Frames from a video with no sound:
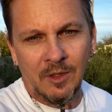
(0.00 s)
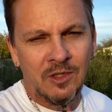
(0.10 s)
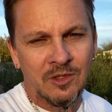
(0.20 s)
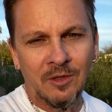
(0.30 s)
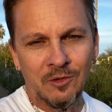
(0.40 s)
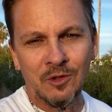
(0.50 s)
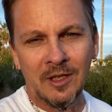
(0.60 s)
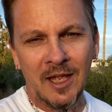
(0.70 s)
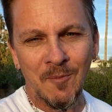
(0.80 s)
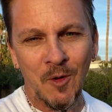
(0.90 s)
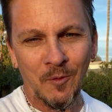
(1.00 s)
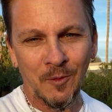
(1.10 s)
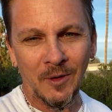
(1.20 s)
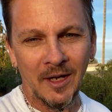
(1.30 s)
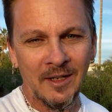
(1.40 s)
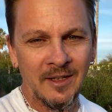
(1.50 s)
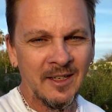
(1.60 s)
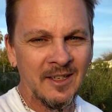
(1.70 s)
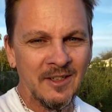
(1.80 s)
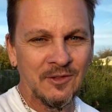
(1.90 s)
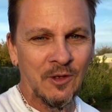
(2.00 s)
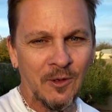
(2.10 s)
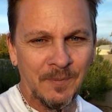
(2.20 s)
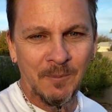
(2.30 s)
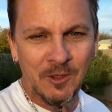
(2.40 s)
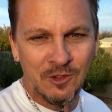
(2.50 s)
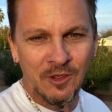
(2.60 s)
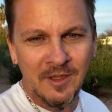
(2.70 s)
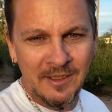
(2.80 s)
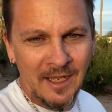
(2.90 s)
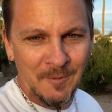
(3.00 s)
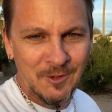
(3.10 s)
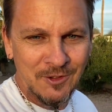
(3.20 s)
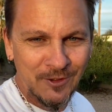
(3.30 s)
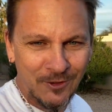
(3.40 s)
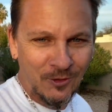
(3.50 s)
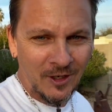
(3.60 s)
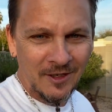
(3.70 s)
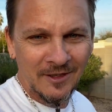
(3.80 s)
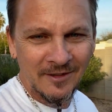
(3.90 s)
He still should have came over, right? So I'm going to show you the damage to the truck.